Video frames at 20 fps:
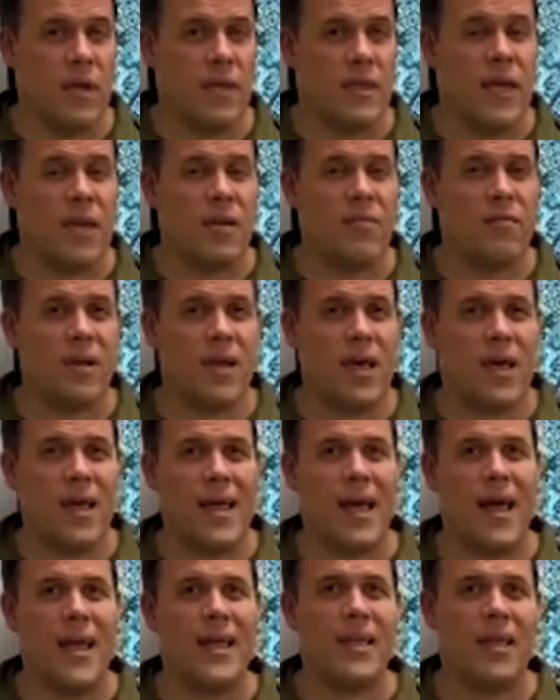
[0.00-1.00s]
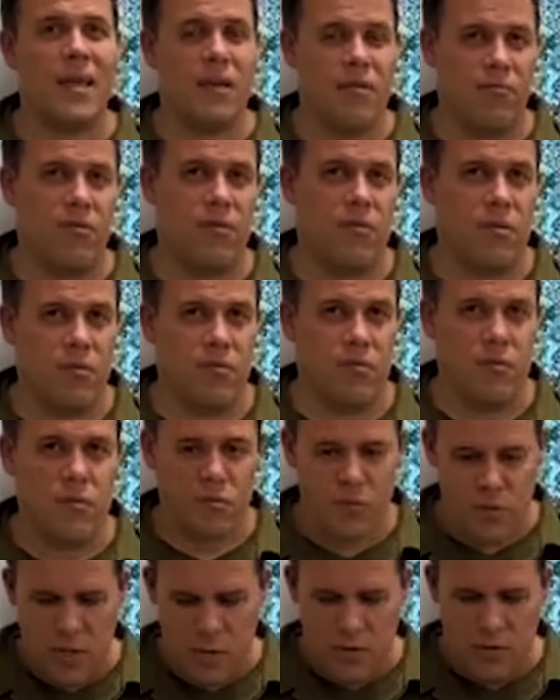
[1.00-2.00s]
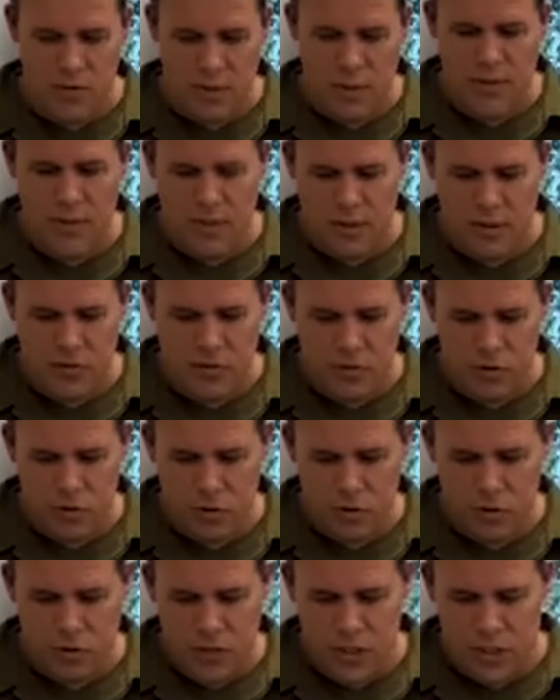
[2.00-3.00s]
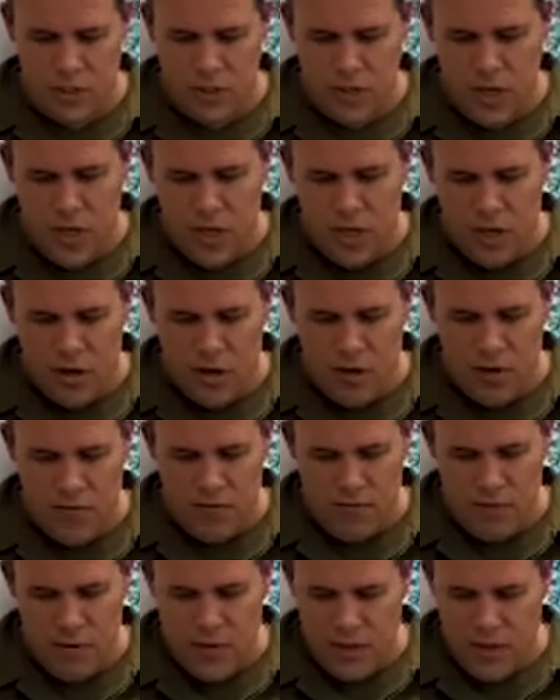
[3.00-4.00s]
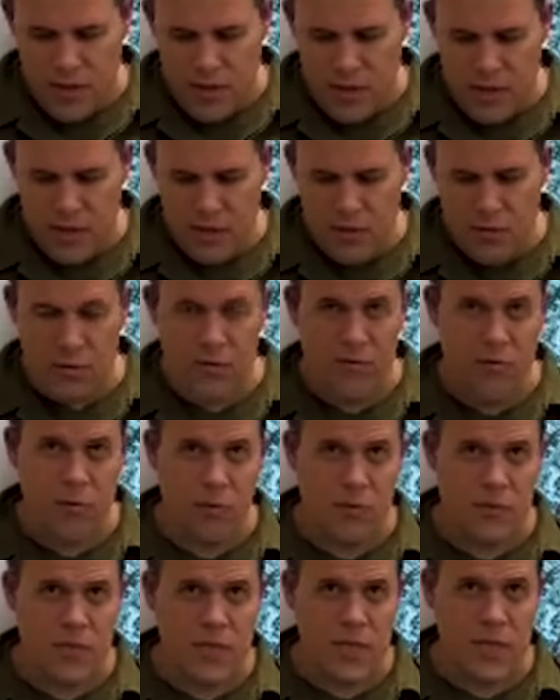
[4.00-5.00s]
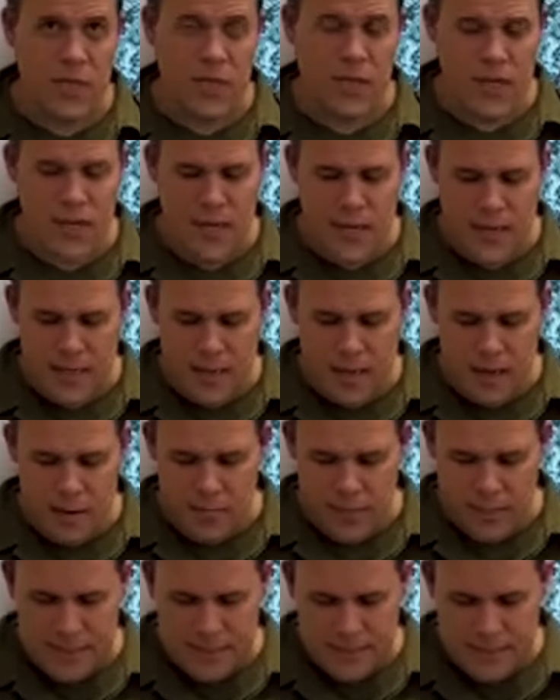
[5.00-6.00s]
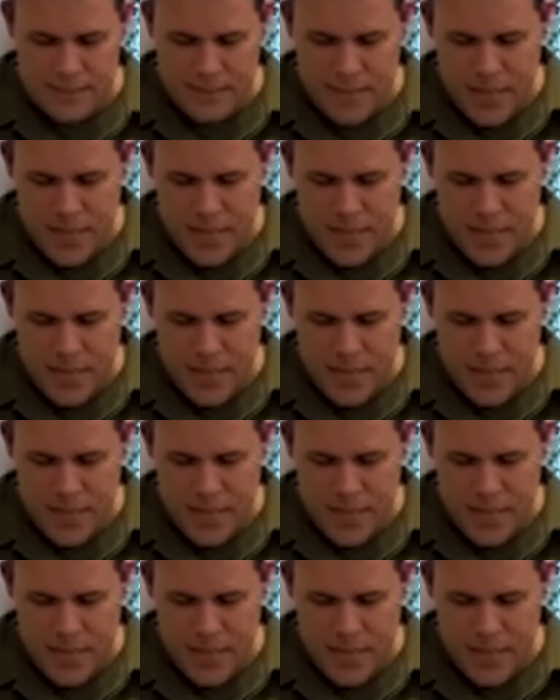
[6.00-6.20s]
They even had IDF uniforms. So I don't think that there's a shortage of uniforms in Hamas.